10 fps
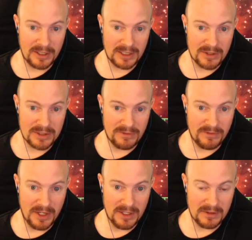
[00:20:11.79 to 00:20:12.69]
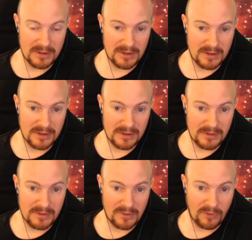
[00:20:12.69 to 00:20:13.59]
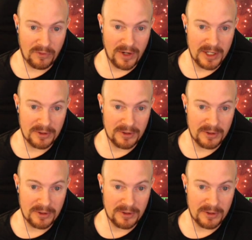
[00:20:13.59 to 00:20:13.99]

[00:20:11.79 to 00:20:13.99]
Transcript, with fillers: I think that was an event fight